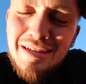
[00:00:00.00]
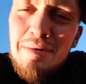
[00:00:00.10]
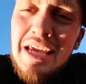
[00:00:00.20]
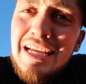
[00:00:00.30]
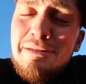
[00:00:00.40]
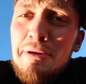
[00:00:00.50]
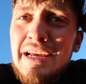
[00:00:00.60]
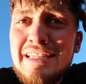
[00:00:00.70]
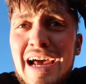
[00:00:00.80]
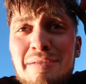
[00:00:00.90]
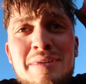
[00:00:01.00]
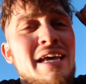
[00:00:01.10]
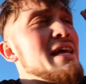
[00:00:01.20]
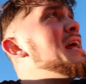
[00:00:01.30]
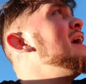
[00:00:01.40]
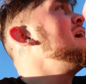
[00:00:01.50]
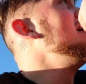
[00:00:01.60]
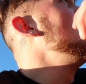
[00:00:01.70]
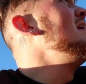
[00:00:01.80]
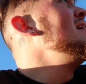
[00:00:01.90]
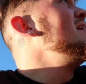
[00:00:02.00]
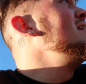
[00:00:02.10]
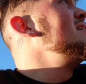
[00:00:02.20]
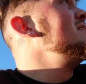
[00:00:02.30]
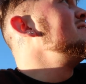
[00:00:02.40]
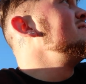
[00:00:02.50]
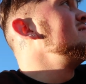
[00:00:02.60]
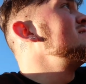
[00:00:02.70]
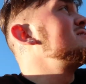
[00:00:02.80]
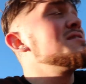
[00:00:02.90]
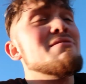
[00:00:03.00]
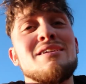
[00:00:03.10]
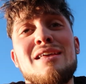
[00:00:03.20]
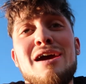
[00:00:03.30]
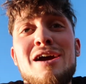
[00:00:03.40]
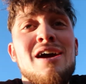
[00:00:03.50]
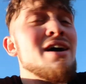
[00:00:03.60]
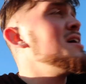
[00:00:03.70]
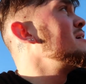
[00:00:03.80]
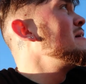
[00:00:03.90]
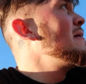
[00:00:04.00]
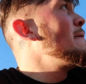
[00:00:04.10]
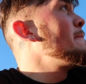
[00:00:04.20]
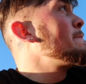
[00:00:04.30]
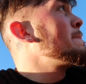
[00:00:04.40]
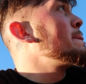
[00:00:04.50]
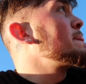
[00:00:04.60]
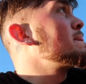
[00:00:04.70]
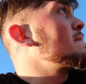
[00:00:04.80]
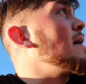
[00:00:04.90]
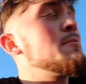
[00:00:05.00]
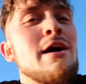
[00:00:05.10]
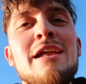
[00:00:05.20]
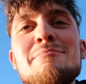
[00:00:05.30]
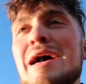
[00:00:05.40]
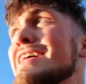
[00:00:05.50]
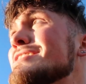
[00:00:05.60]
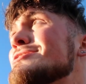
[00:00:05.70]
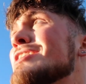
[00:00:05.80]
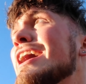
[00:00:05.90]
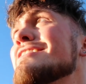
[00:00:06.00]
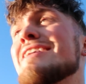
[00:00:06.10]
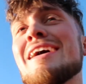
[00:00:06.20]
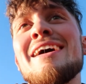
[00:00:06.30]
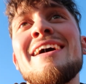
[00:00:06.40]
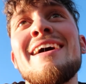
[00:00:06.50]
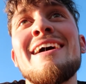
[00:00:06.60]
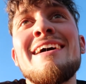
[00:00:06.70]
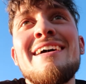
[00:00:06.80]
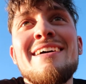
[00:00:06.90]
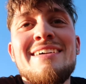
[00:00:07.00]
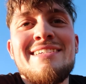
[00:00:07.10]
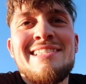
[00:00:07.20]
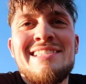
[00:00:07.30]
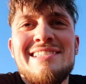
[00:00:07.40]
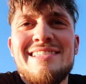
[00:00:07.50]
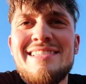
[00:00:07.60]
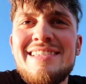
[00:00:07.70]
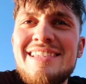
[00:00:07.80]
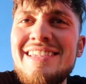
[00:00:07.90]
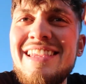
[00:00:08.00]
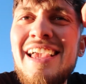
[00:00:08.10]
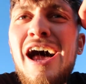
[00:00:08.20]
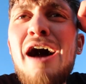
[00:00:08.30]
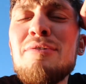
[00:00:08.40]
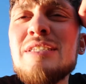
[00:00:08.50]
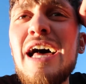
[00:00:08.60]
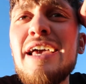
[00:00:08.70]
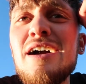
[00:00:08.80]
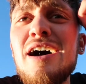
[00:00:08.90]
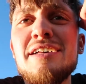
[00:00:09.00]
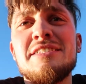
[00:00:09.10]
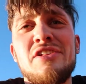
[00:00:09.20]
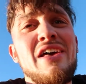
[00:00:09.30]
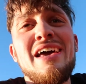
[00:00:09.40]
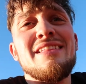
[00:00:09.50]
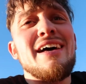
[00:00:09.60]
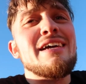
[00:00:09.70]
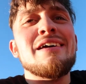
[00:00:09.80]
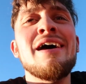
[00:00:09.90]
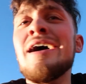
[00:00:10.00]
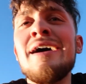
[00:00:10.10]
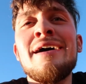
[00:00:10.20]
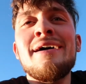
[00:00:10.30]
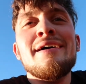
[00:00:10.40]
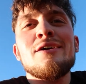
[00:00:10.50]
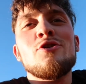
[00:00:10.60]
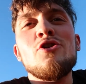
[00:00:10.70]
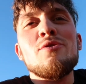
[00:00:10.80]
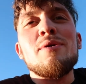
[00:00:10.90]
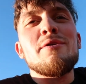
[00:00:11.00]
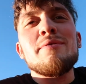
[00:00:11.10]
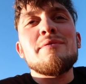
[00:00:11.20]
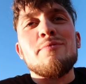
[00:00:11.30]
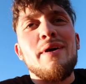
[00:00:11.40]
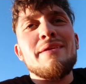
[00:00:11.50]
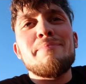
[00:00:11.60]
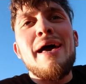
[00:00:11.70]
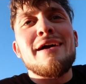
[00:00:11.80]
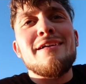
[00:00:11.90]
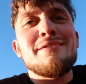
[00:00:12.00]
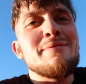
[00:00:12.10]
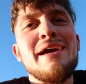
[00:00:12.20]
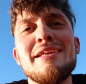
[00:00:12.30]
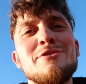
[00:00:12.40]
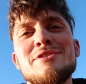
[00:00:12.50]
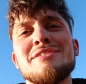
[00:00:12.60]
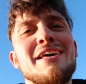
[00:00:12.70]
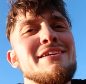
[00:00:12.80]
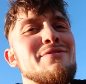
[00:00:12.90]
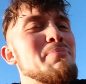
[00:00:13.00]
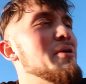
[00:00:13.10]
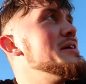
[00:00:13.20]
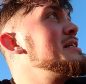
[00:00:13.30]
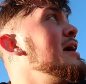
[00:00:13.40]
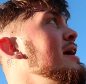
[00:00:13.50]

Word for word: Some ESPN top 10. Oh, Shit right there. I'm gassed. I'm kind of mad that you caught that. The flip flicker. I was like a slant, like cool, bro. We run it back. Like we ain't doing slants for points.